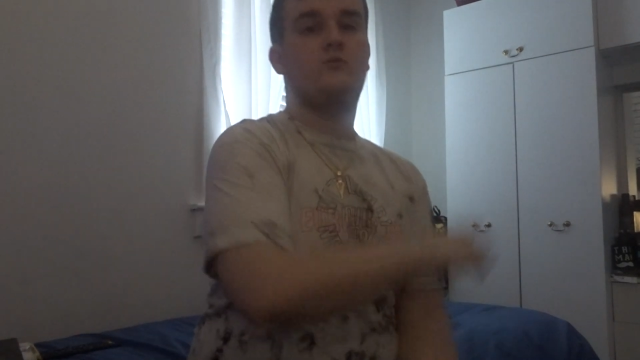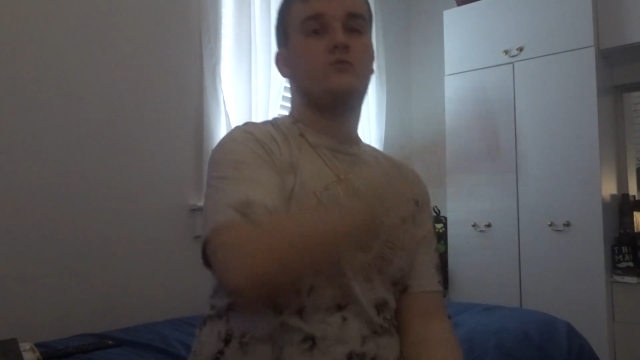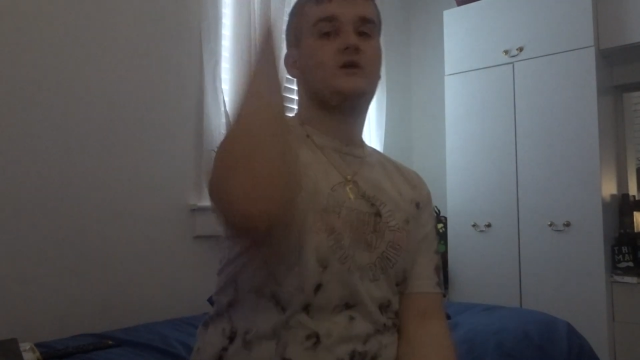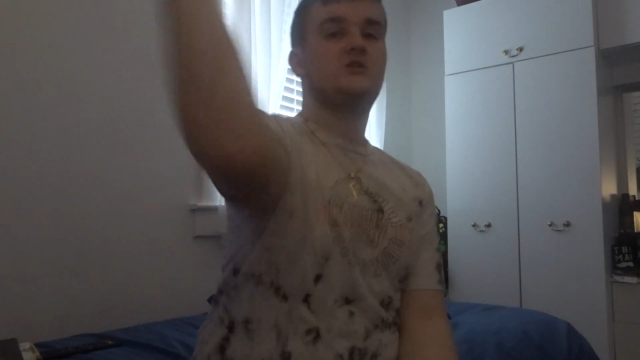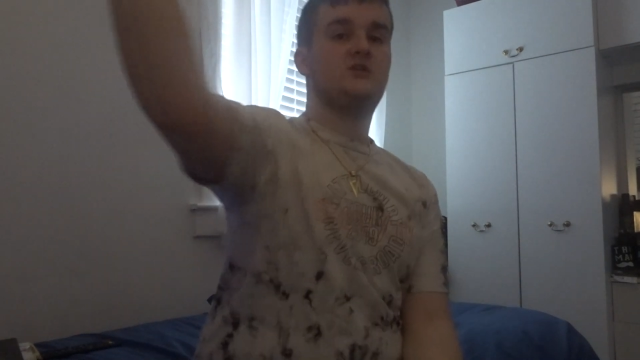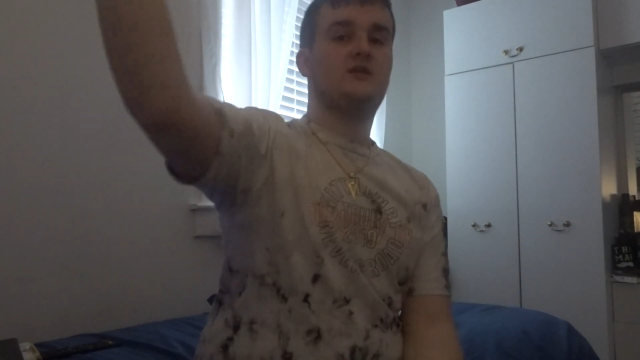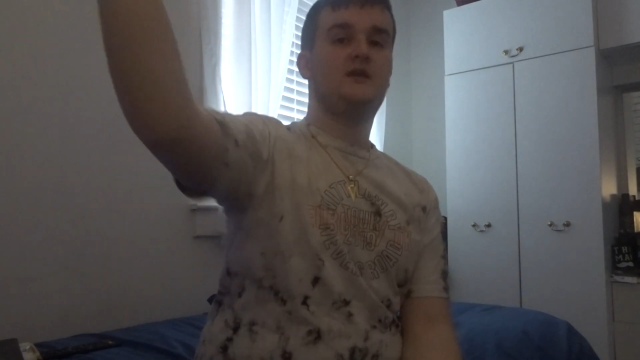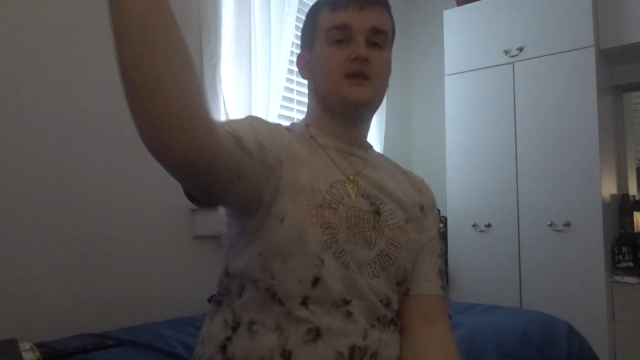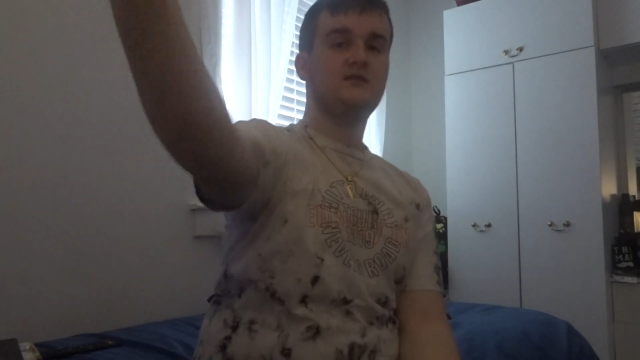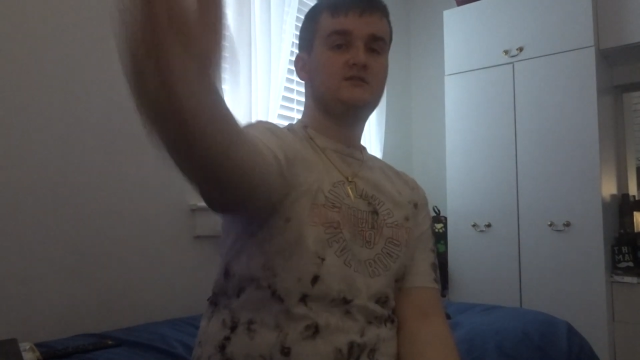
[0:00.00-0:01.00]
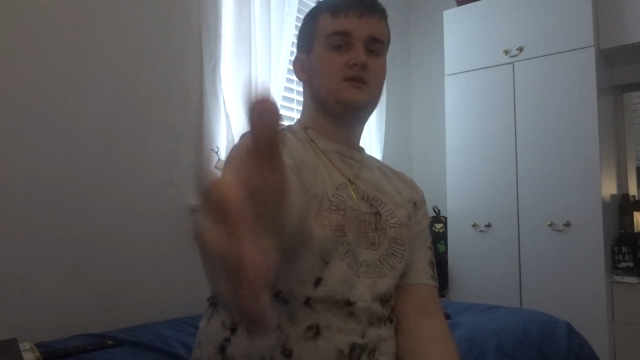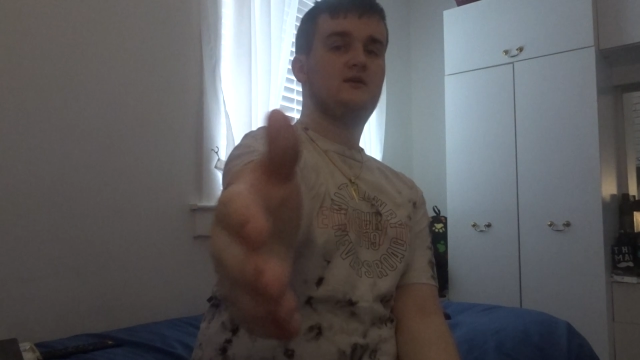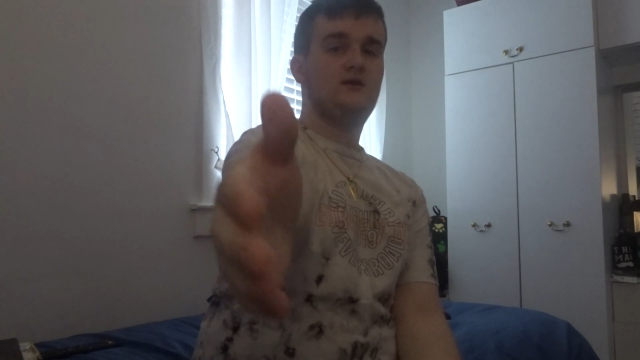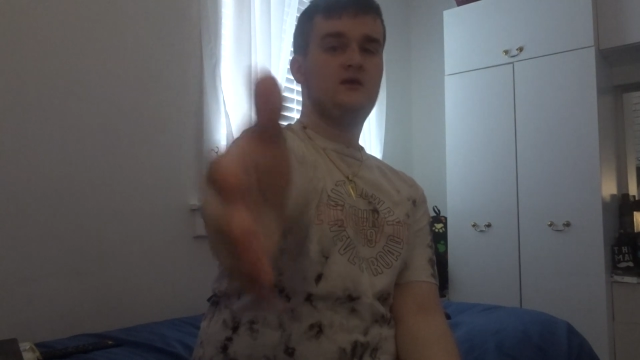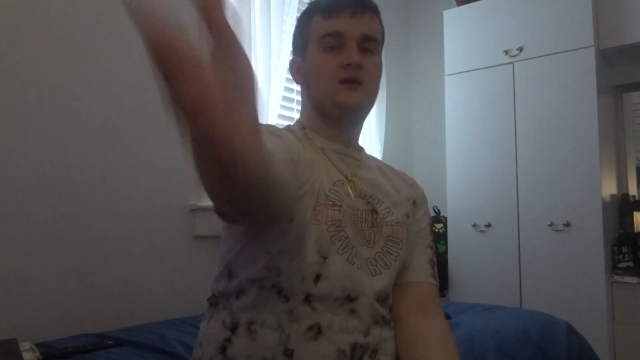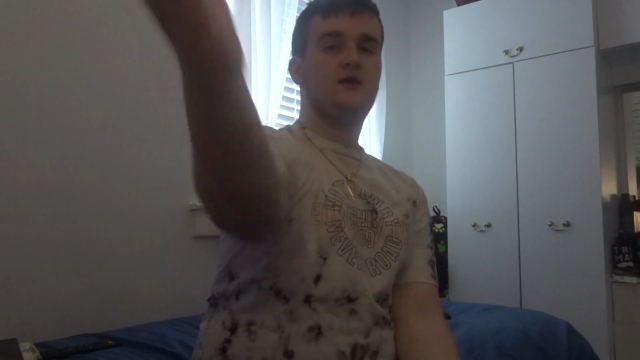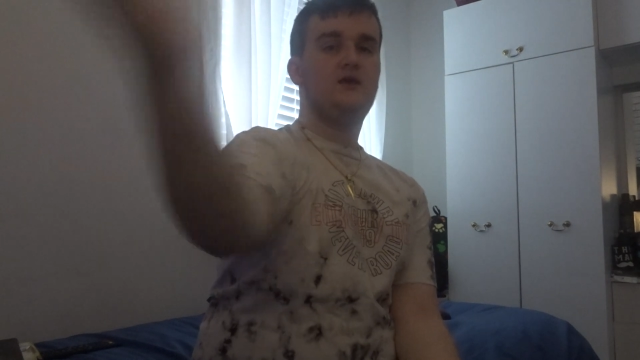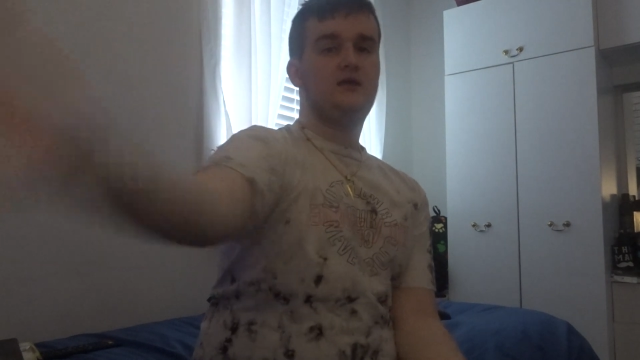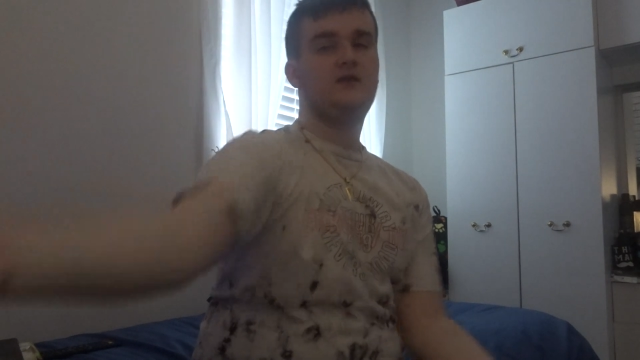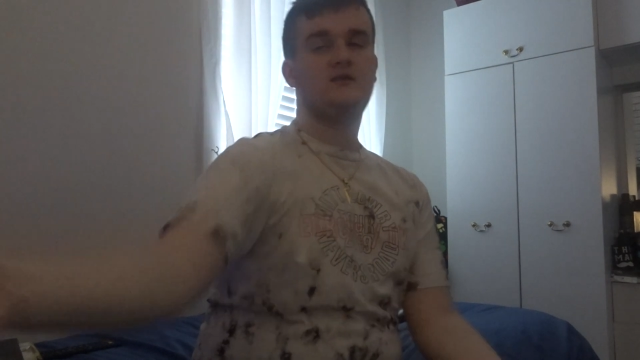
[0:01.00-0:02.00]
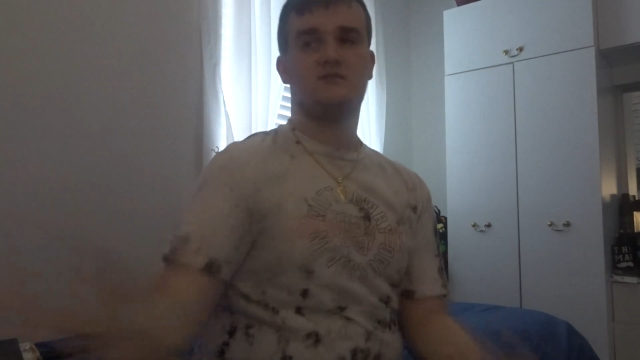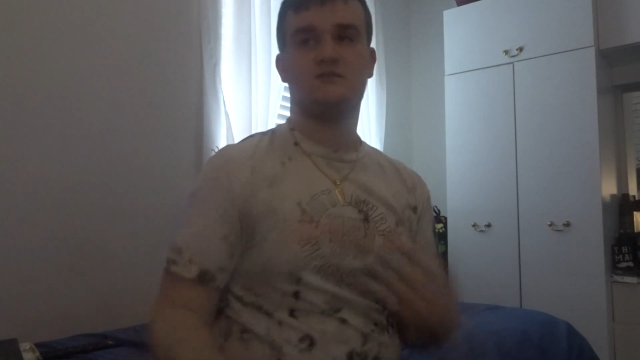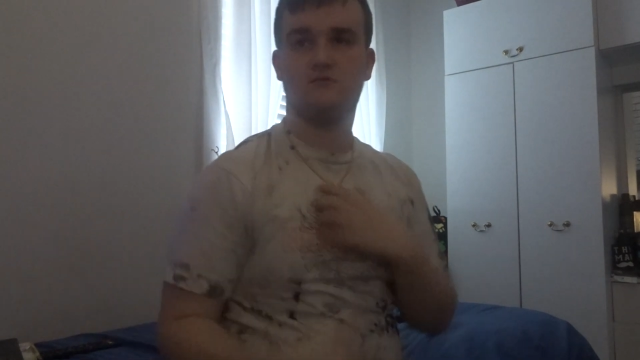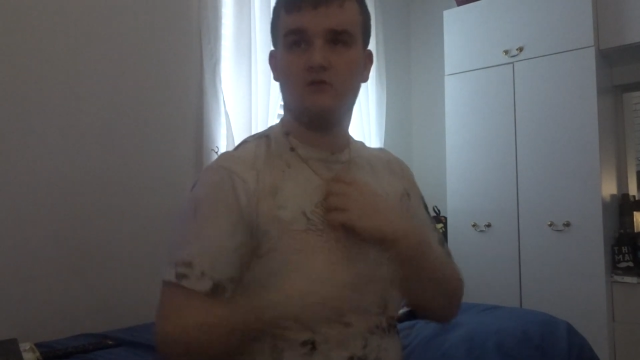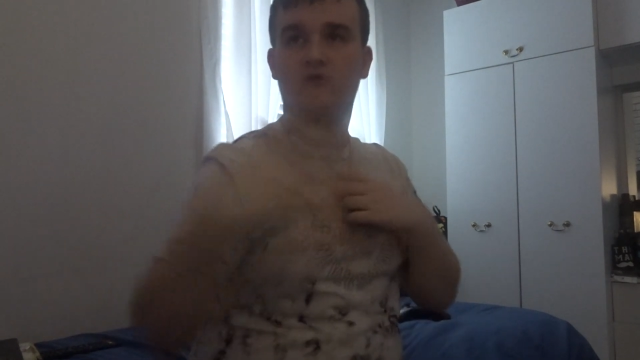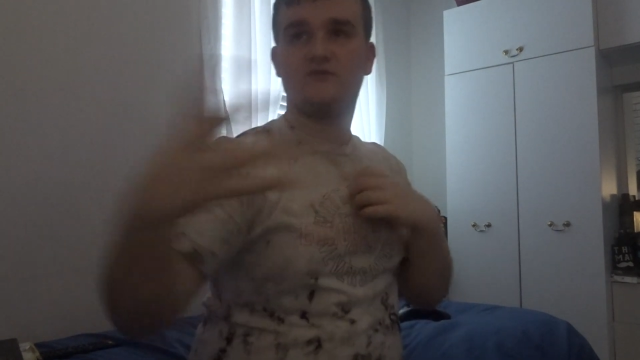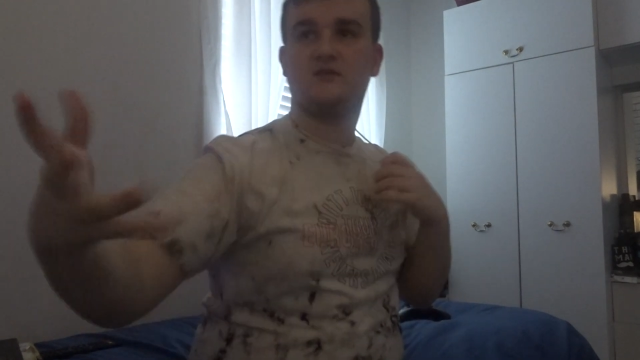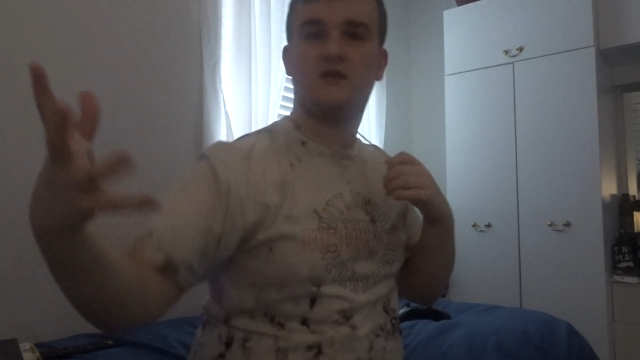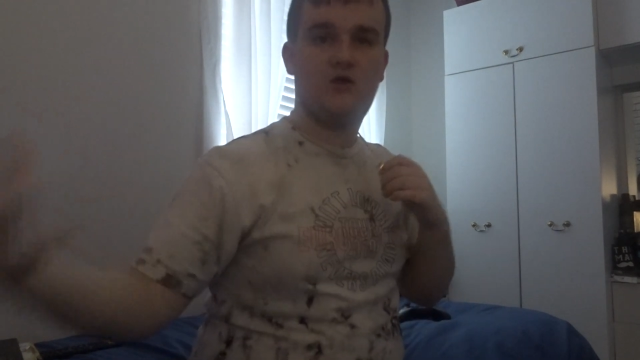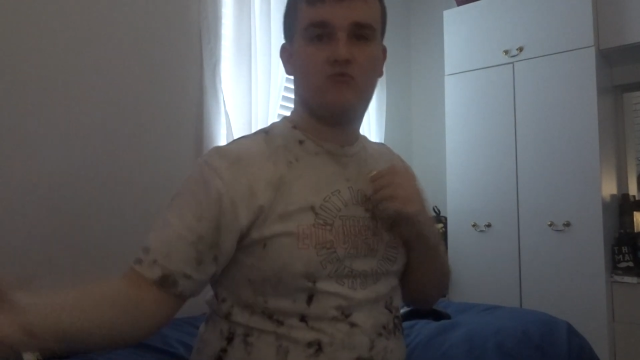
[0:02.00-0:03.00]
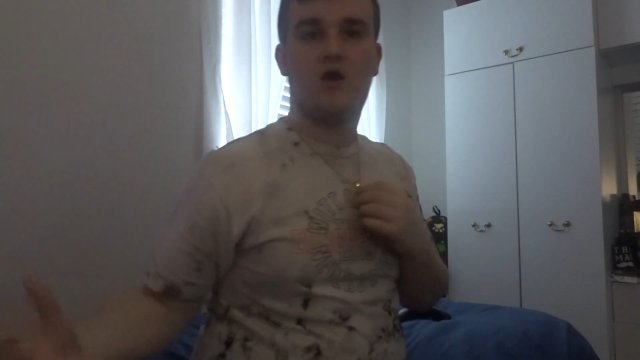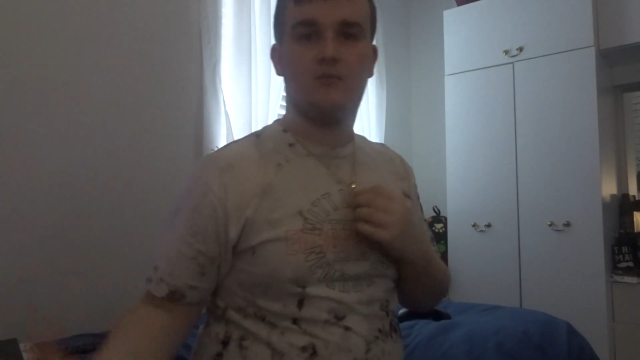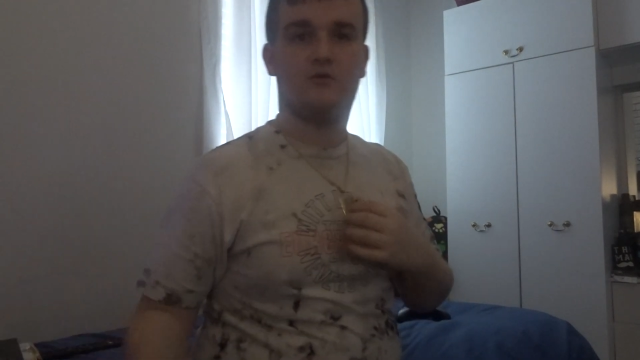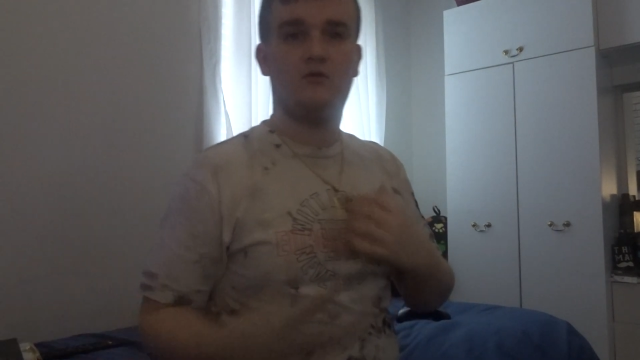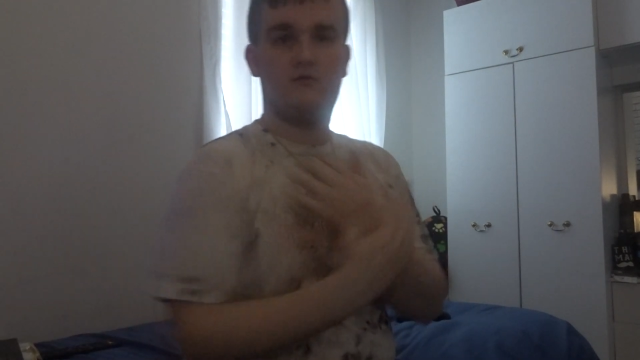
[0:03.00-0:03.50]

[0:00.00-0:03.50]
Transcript: which he's obviously a rapper.